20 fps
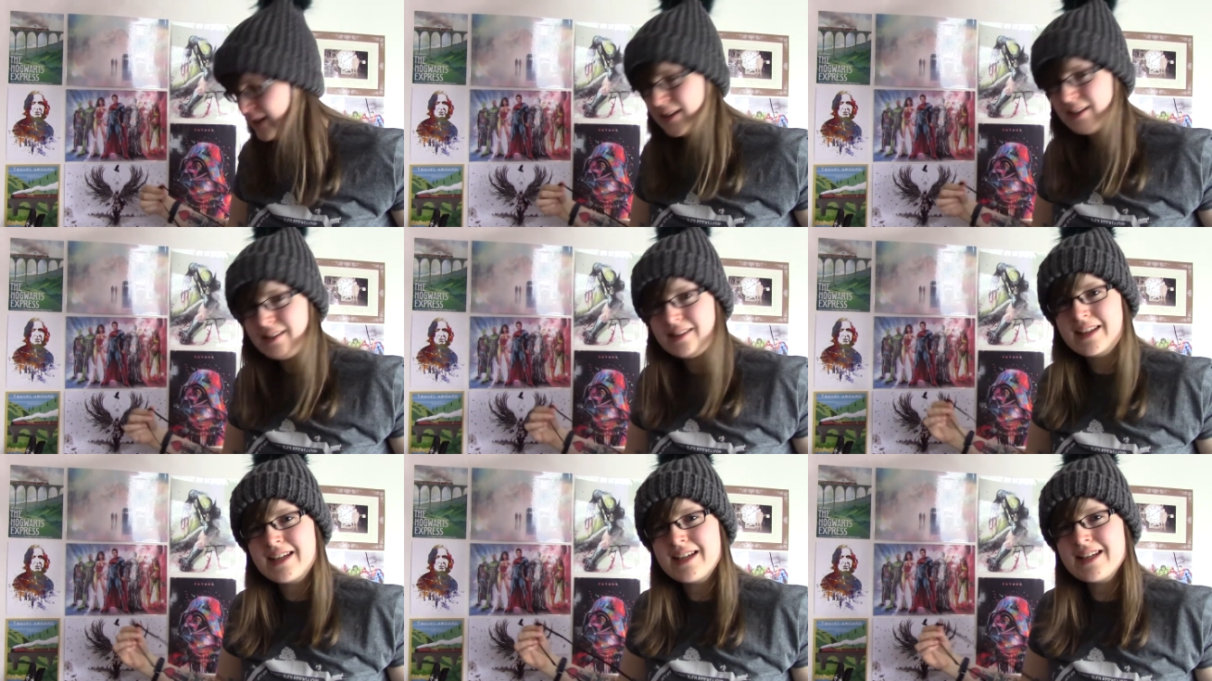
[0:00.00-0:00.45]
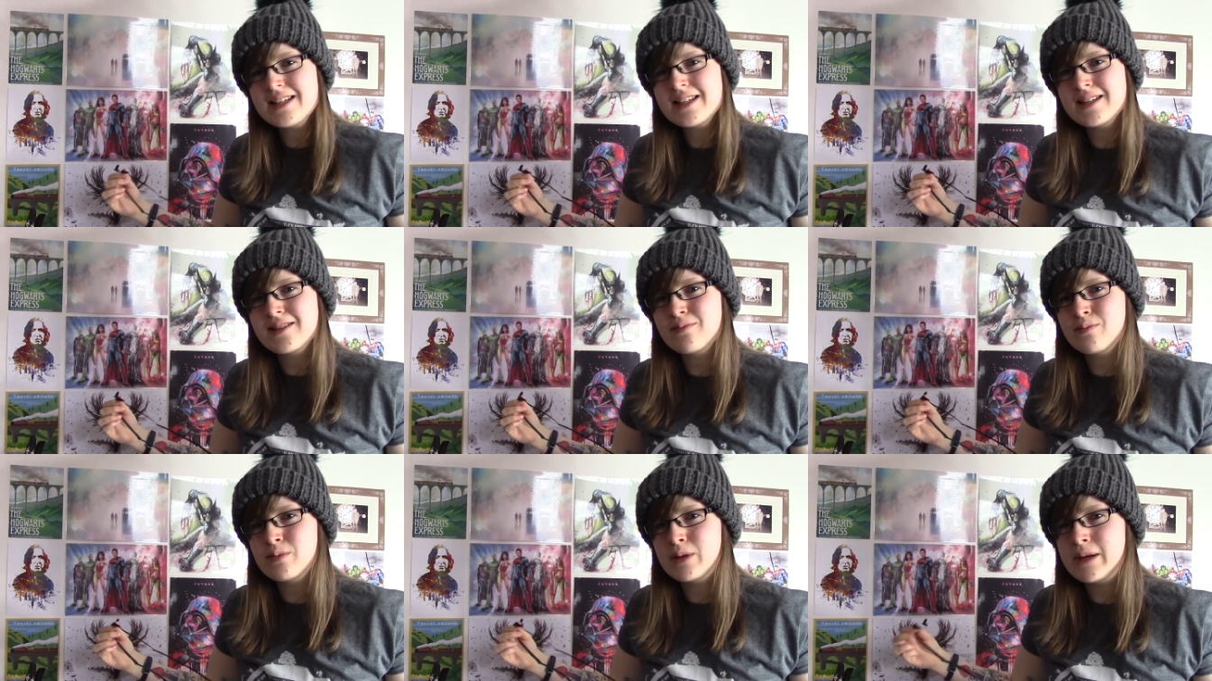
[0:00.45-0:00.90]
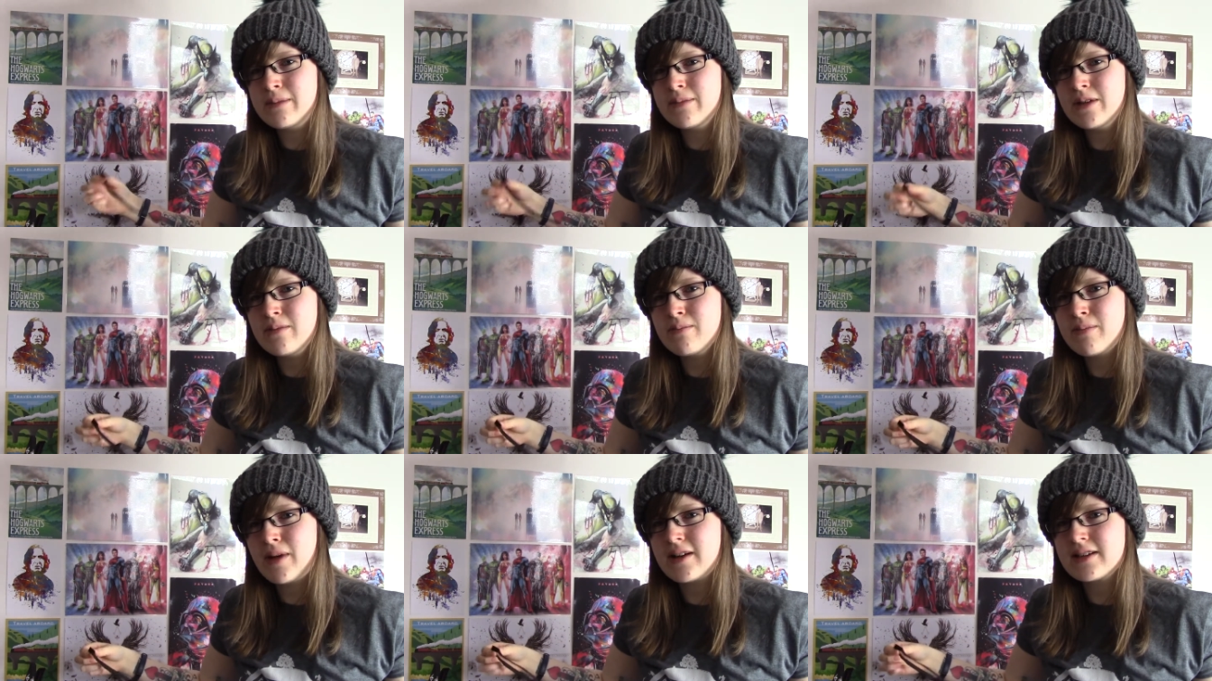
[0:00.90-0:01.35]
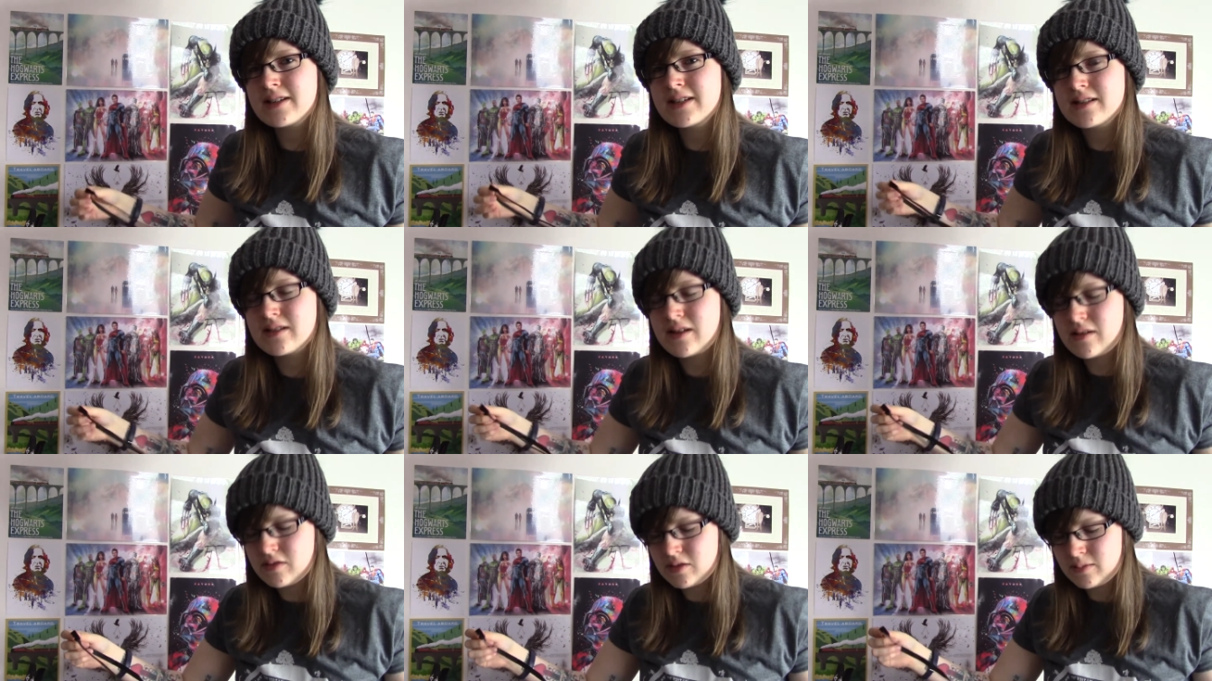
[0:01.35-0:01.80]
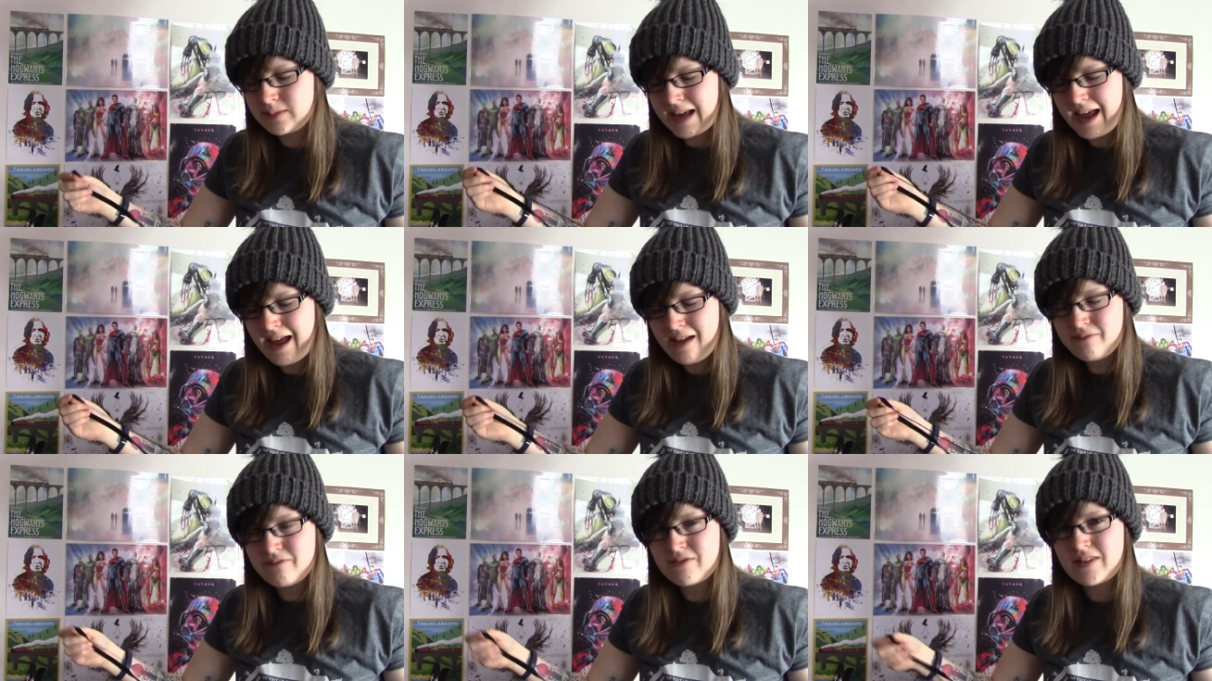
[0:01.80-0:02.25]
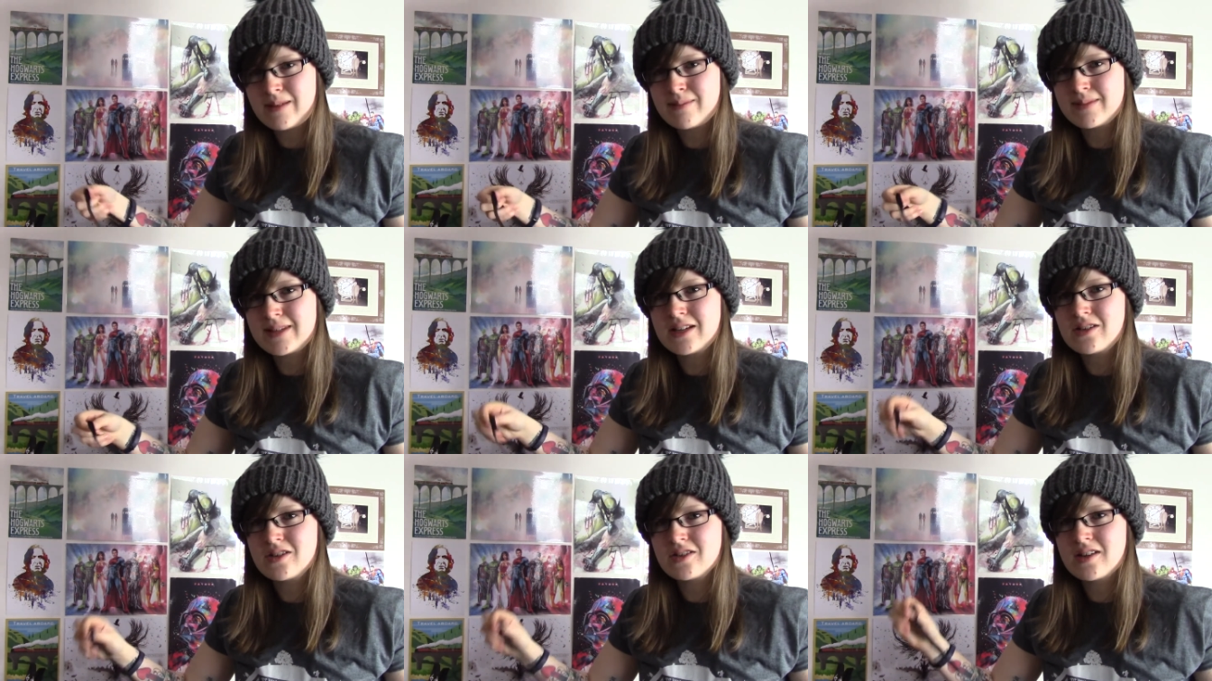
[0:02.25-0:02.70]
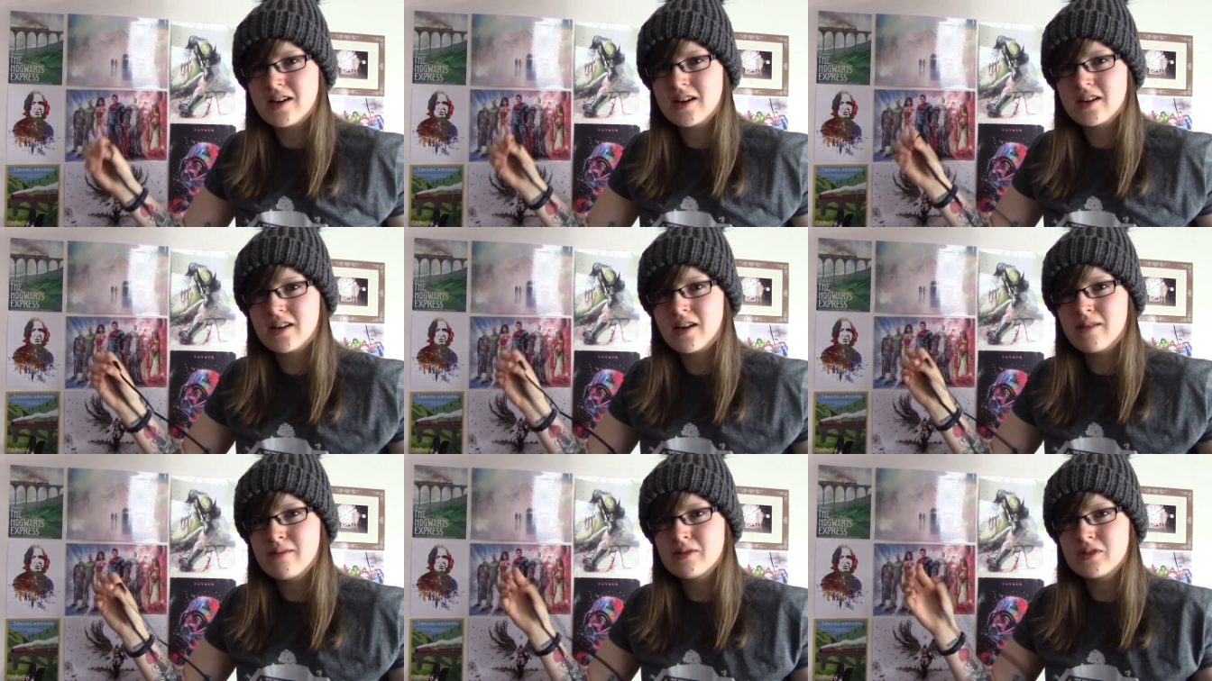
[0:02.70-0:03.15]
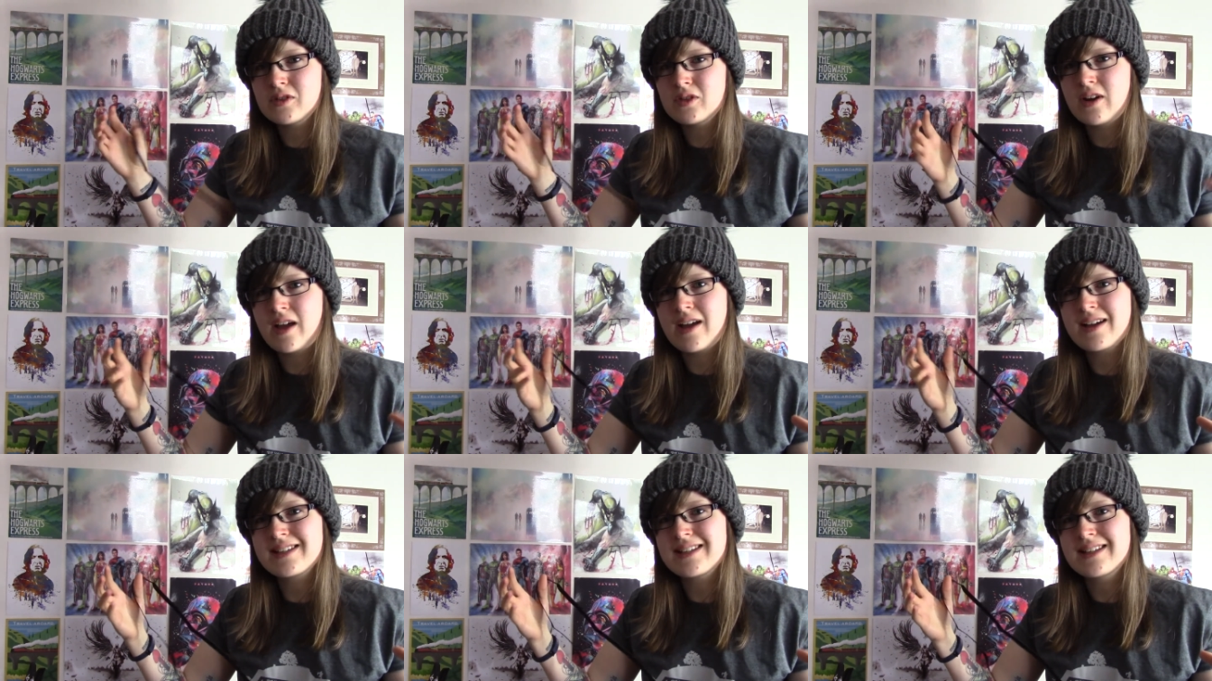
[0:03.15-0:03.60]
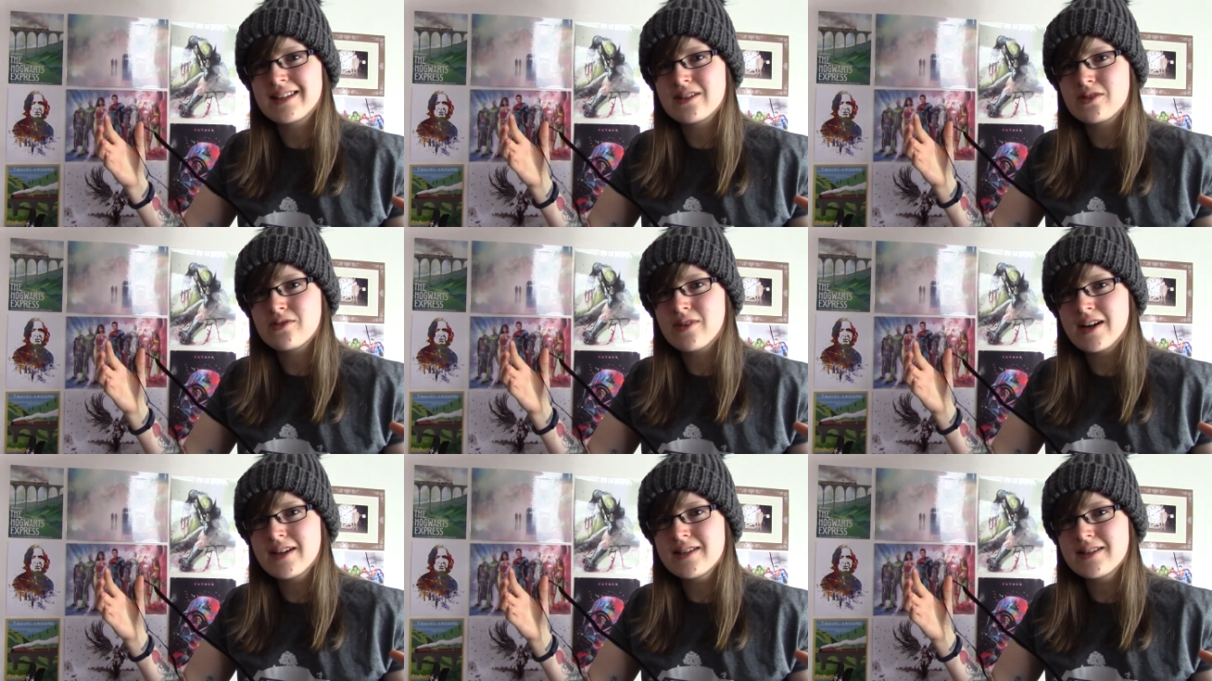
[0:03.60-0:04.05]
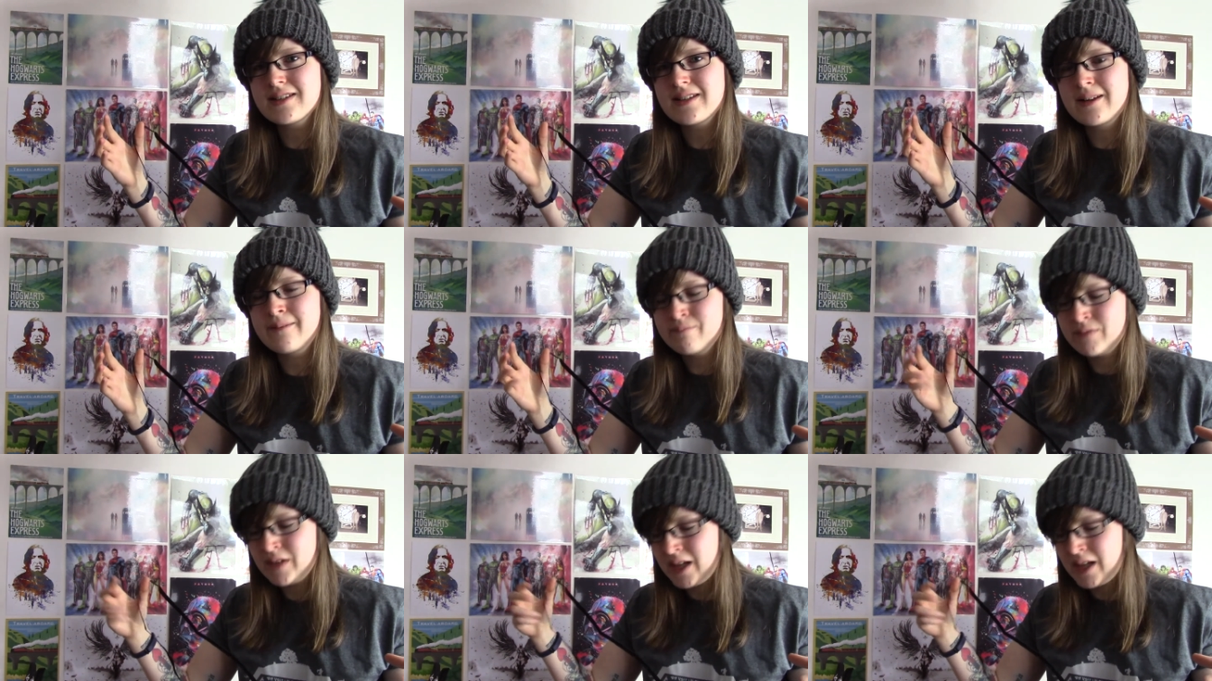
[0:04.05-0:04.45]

These premium boxes don't normally have themes. They just kind of go with your likes and interests.